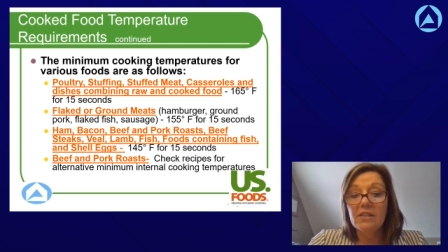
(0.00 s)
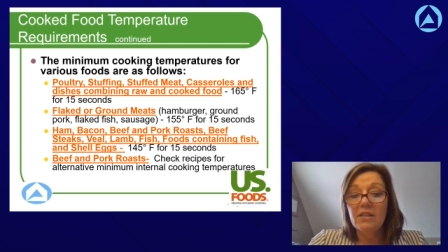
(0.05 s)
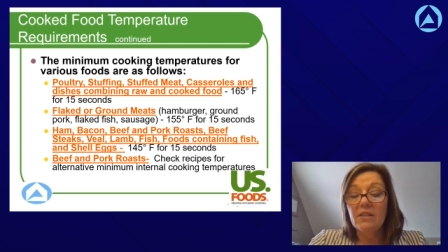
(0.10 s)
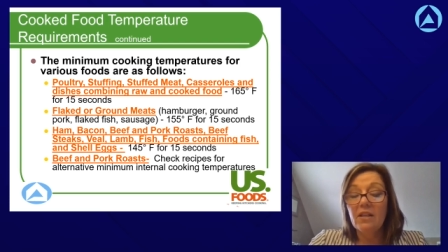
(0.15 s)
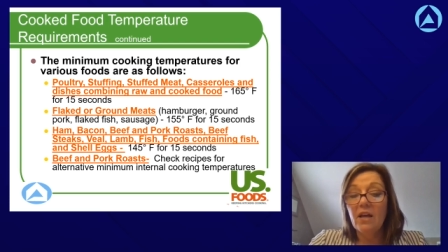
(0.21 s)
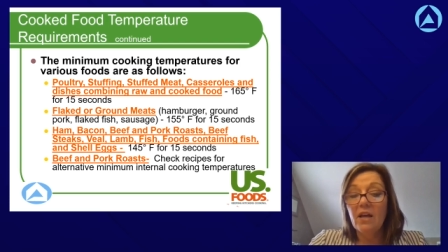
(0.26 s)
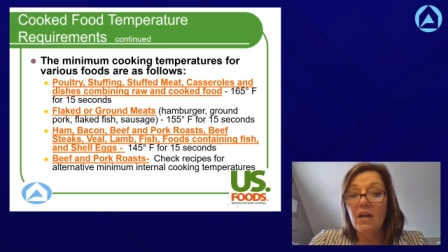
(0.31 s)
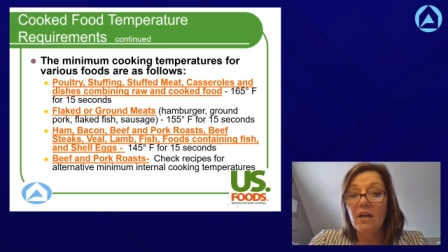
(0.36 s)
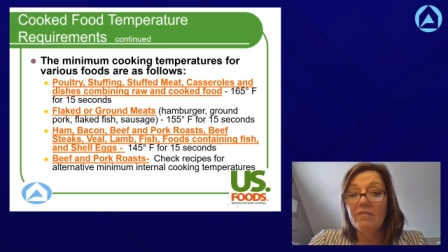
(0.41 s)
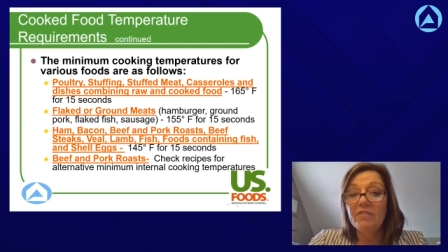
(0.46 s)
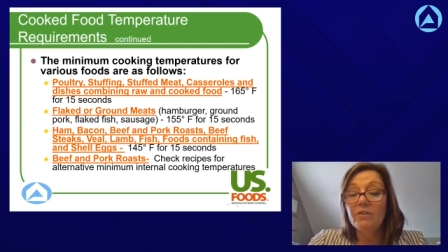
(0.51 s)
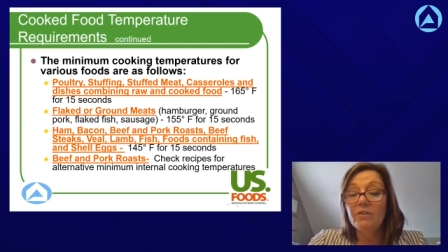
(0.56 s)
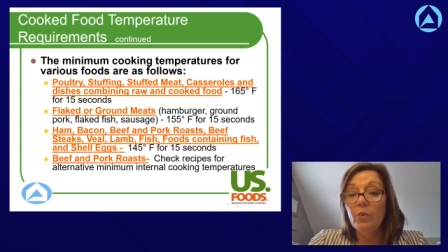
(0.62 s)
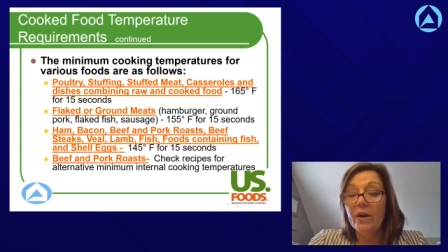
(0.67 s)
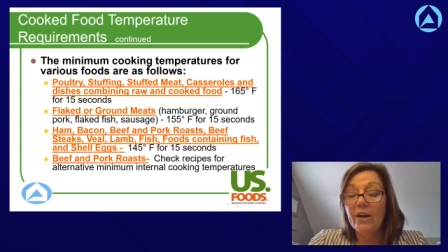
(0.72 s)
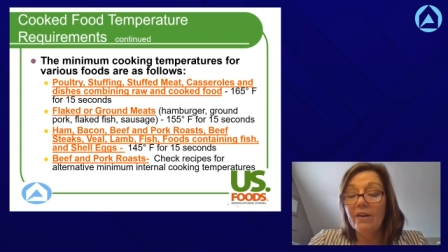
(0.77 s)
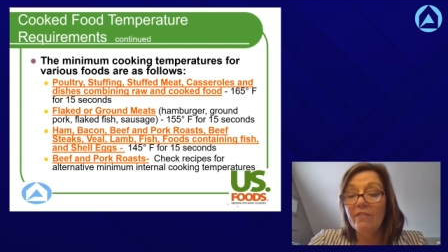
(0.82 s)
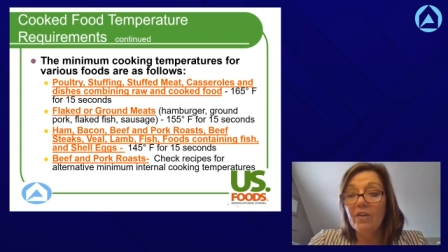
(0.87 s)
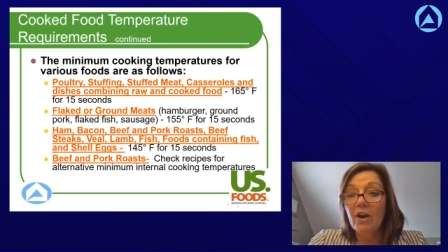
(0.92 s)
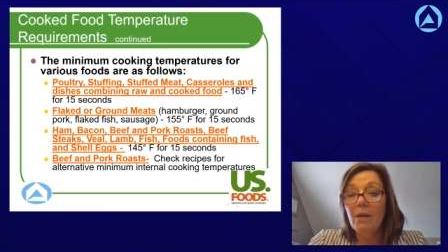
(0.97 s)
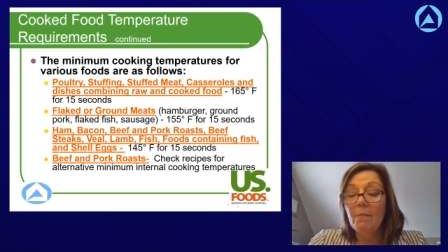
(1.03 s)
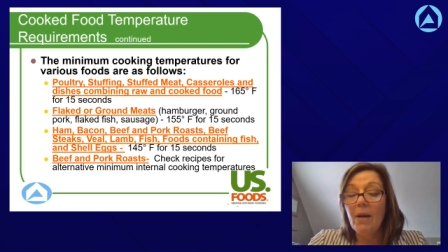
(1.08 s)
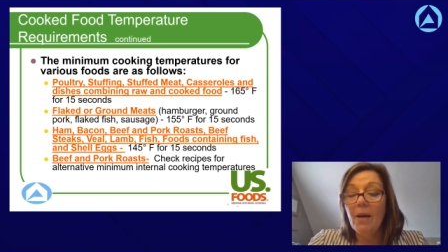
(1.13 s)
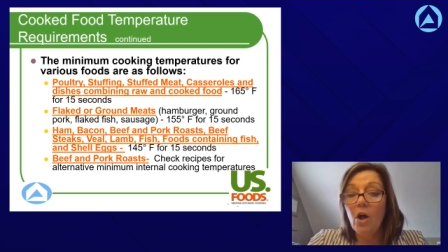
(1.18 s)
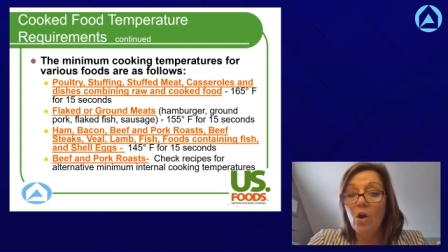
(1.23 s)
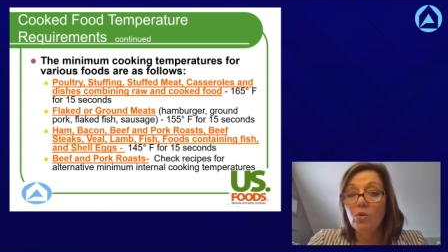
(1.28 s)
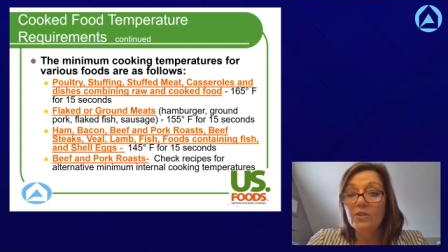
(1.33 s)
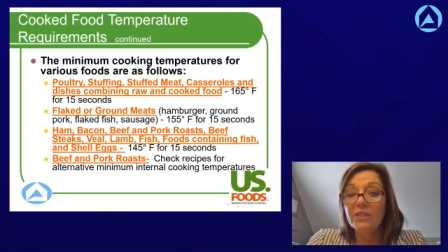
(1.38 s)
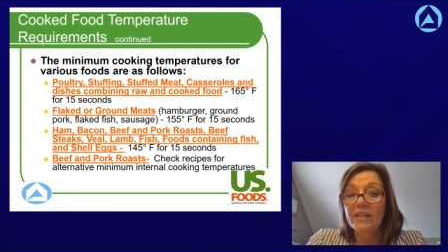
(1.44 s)
in the oven, wherever I'm
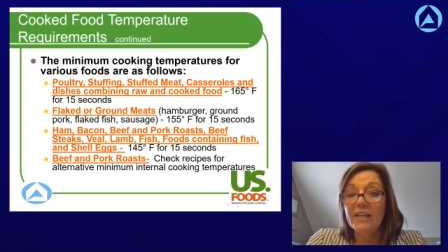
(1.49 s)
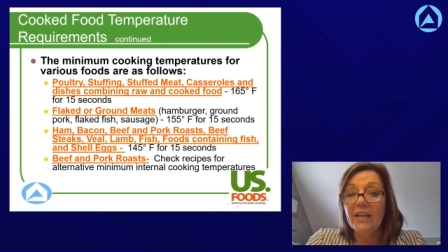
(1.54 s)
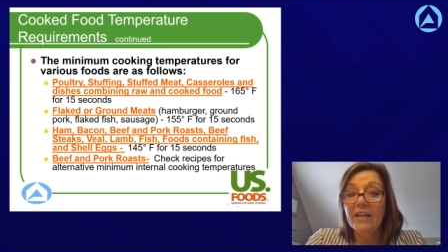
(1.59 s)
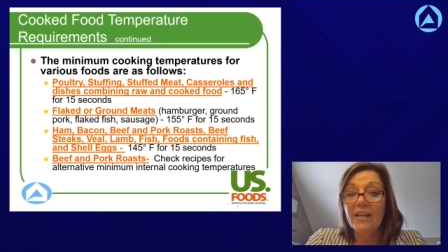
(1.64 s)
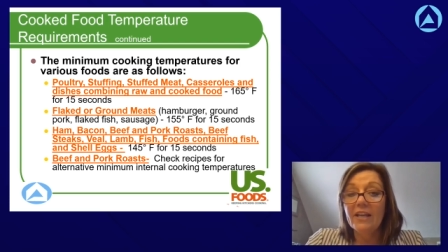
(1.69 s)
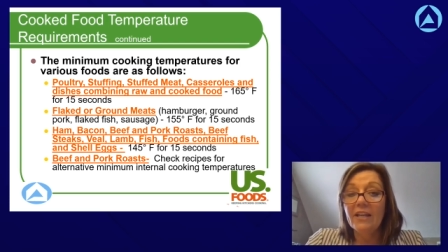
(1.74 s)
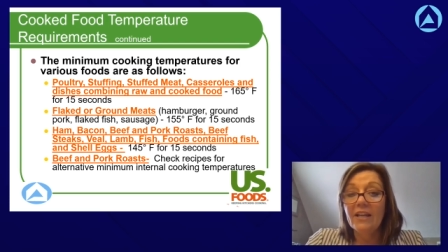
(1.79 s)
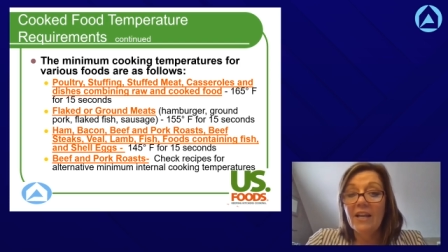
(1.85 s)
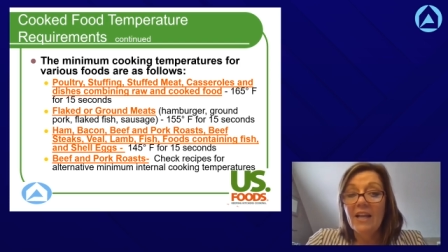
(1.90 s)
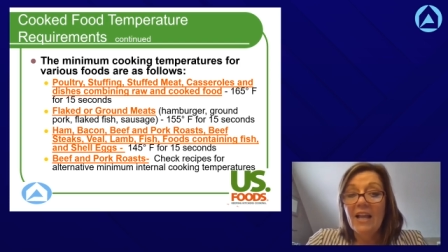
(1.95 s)
holding it,